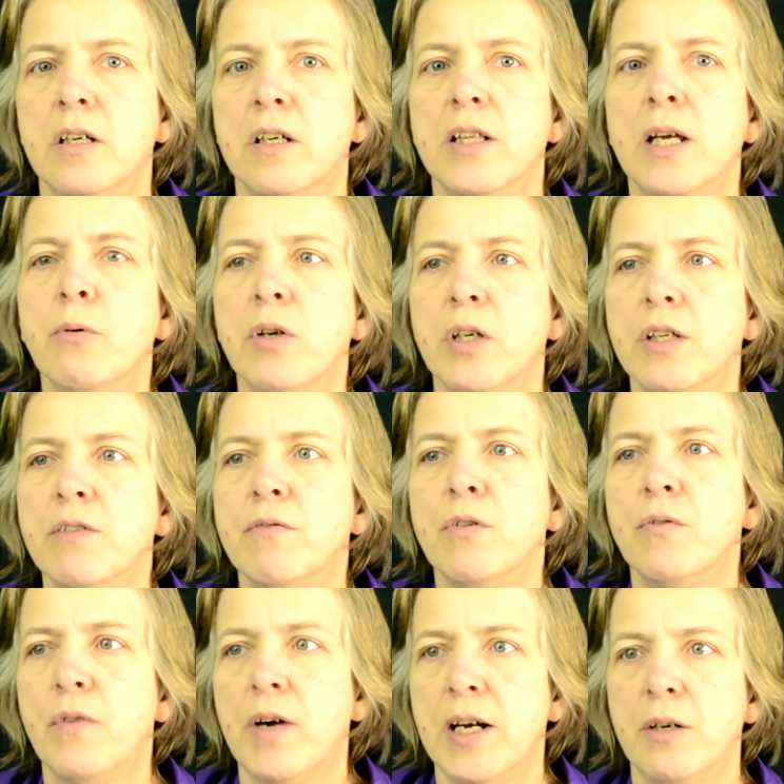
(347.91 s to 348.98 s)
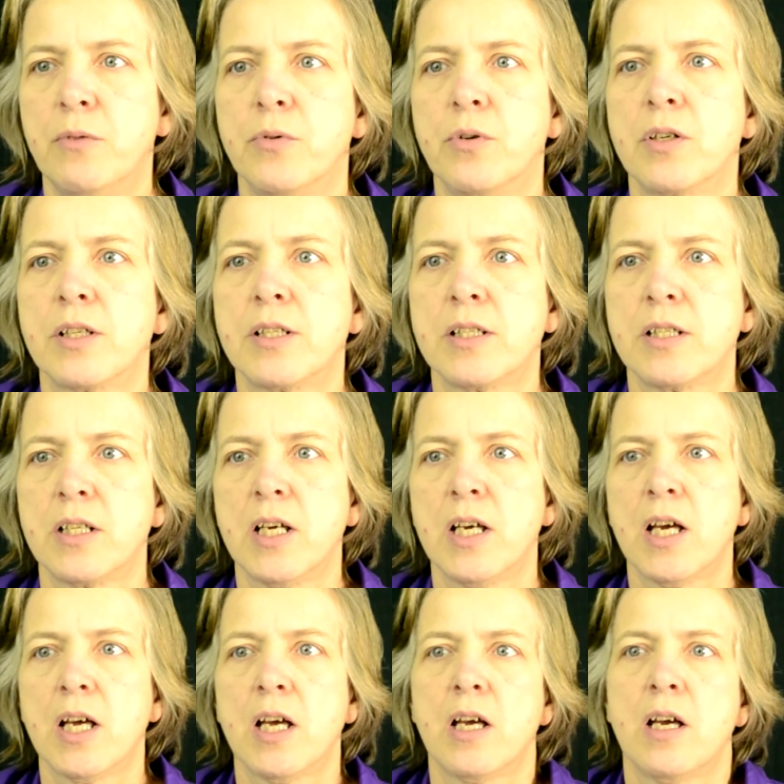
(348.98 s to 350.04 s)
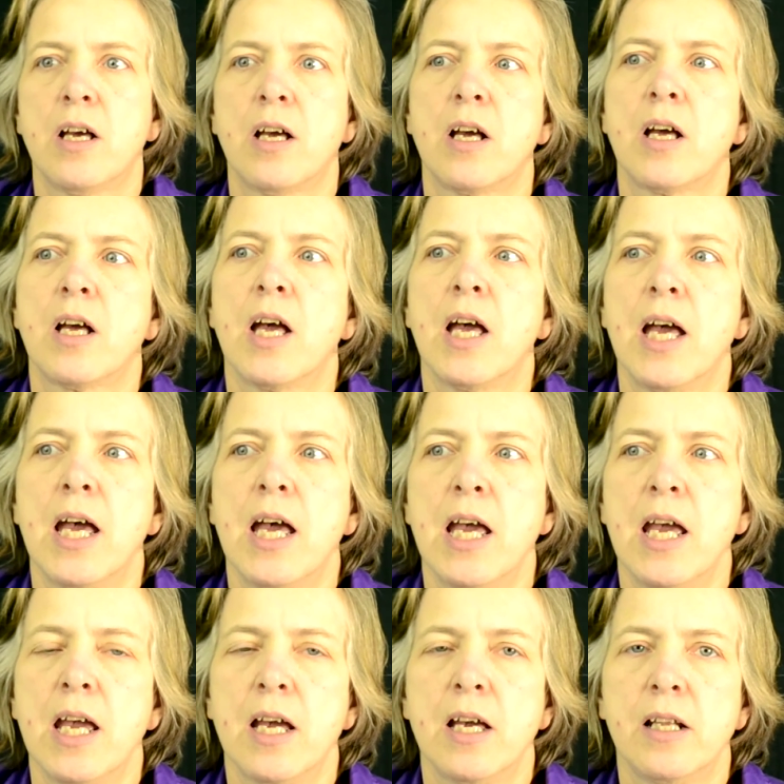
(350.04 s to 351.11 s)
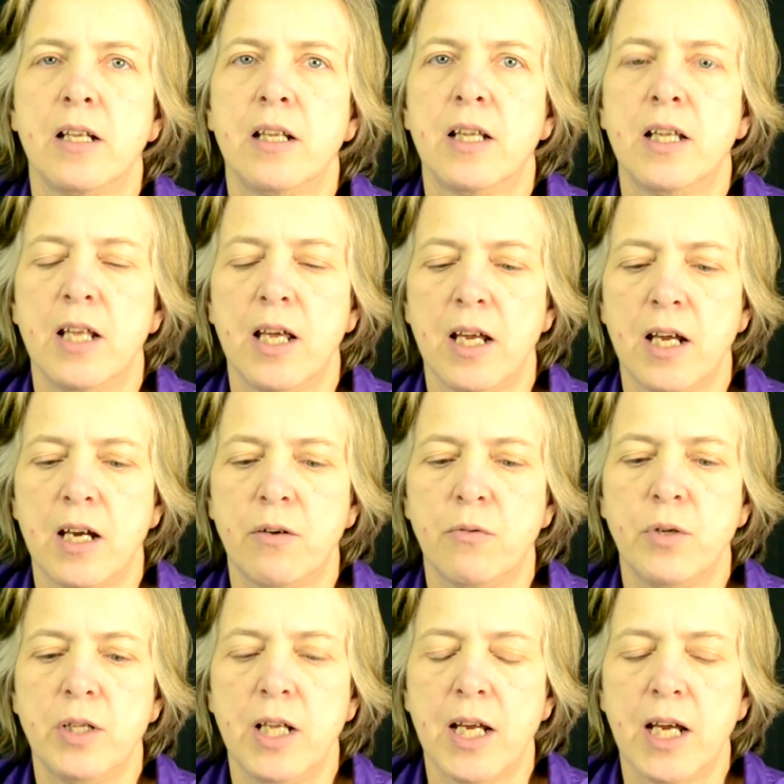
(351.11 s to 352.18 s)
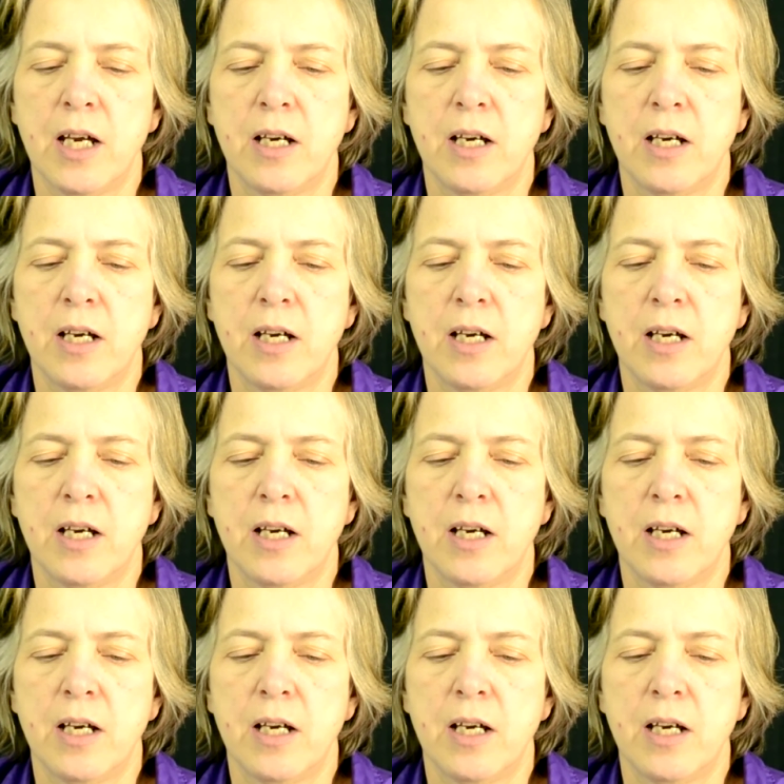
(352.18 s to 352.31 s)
They were looking for fireworks, and when they